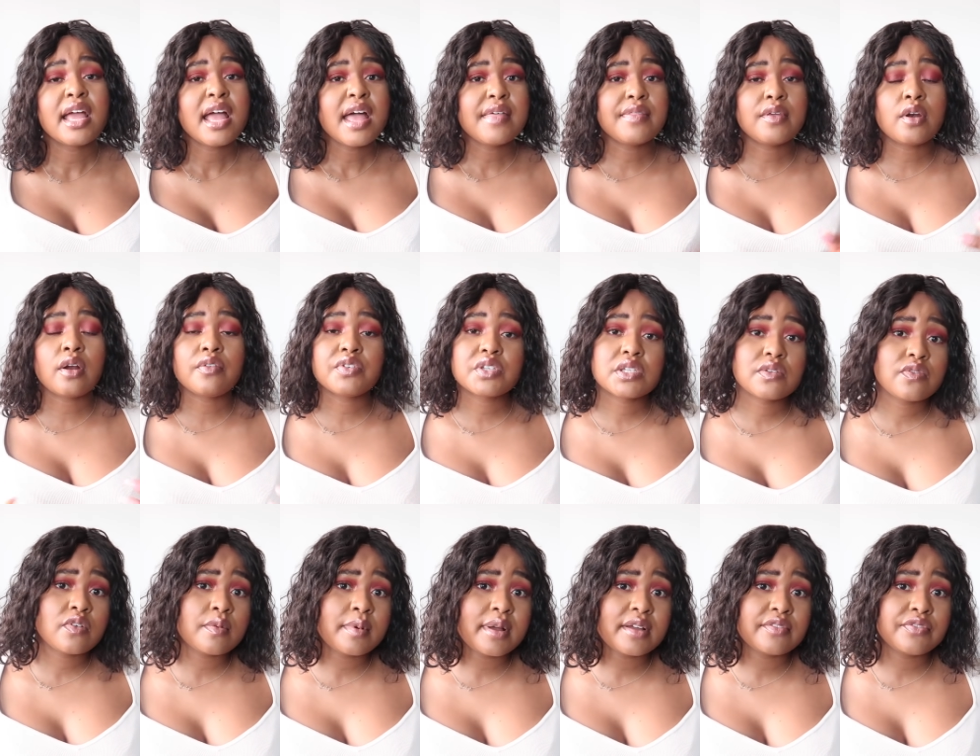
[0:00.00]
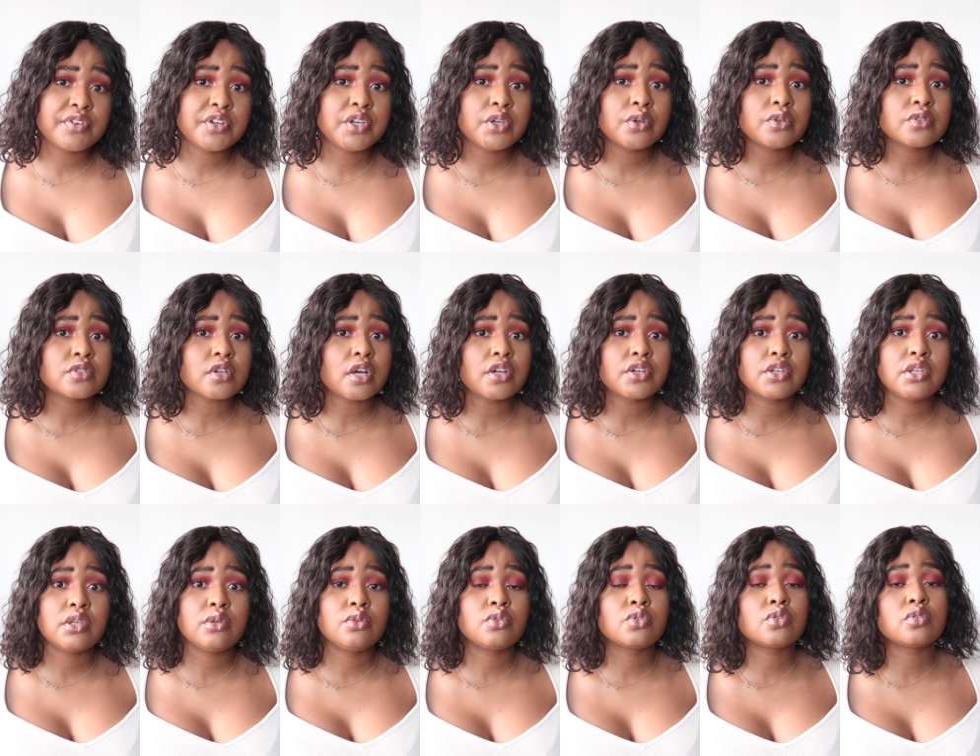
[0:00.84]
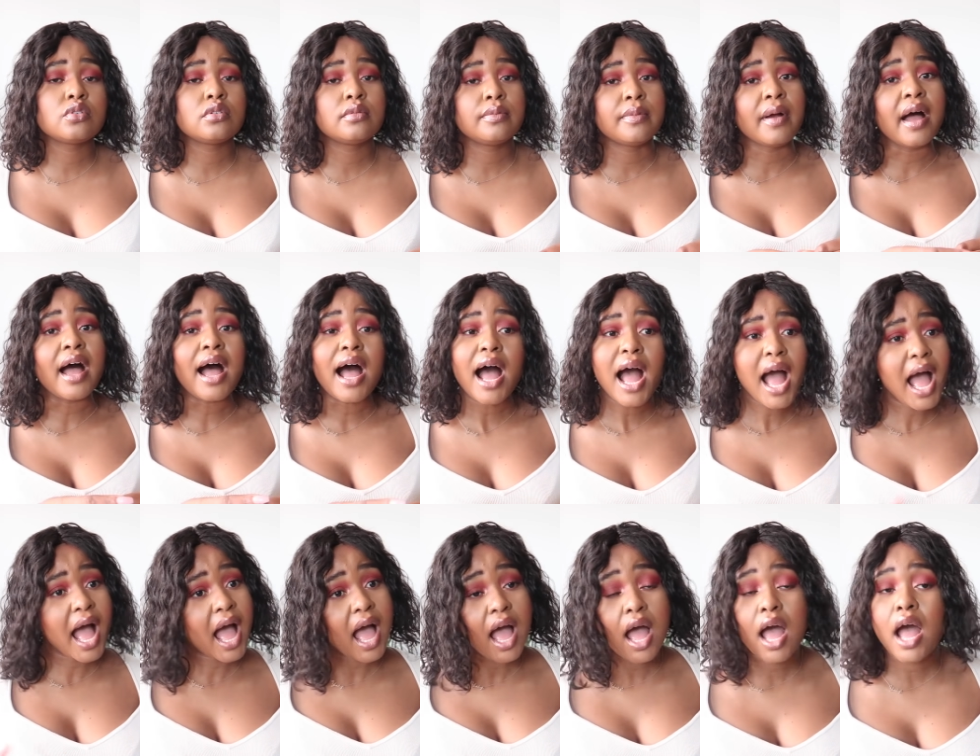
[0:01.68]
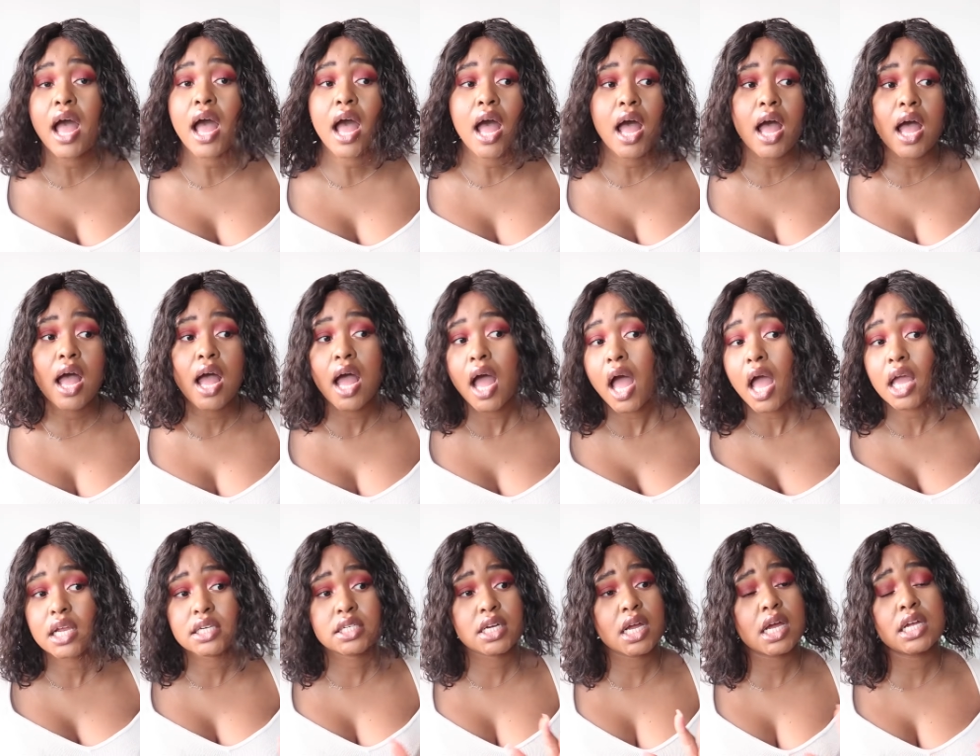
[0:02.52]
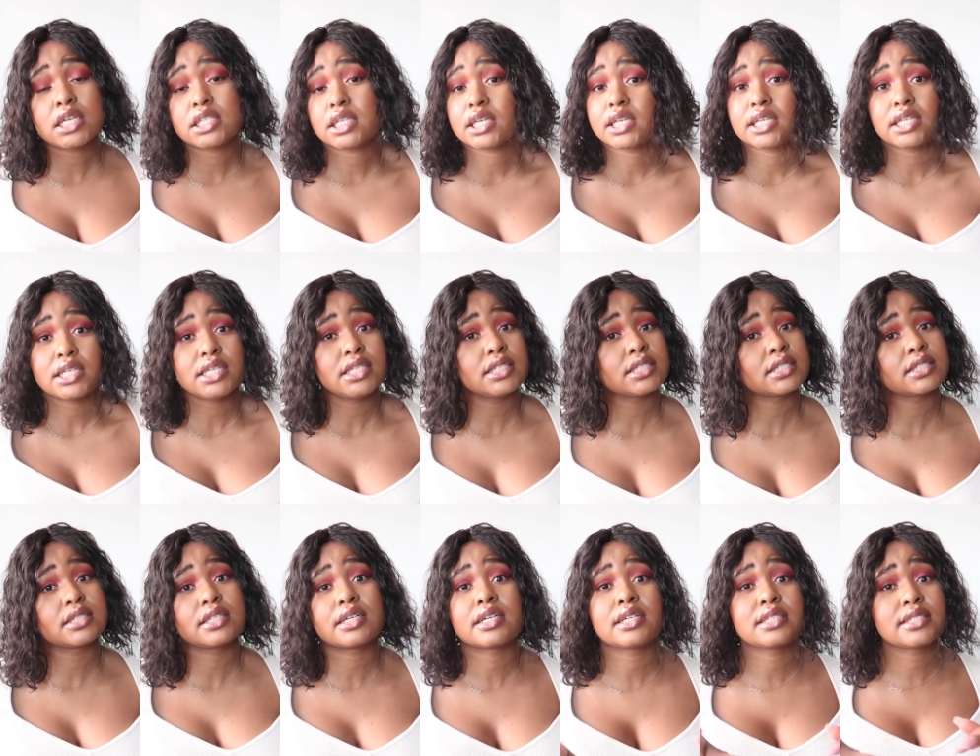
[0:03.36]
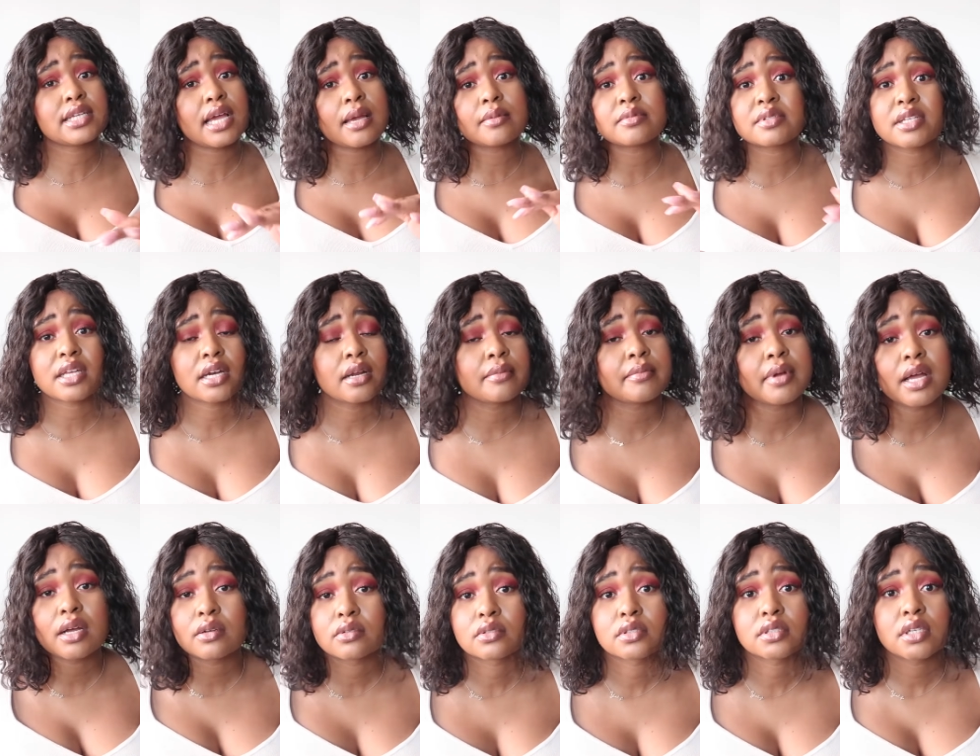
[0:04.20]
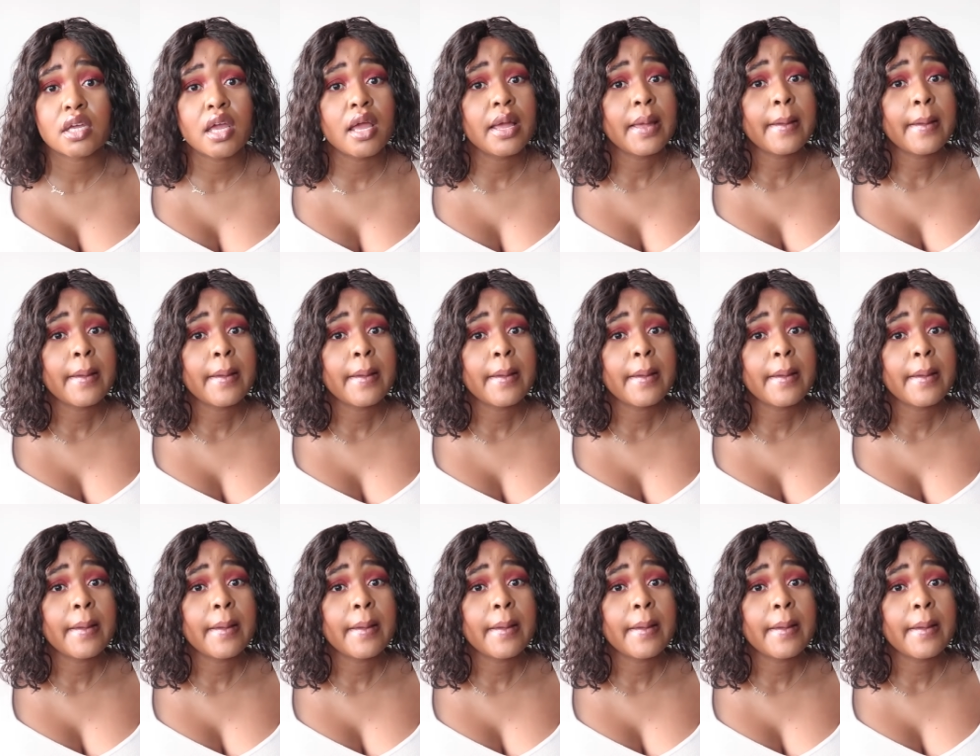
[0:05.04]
And then obviously for my videos on YouTube, ha, I charge at least three times that amount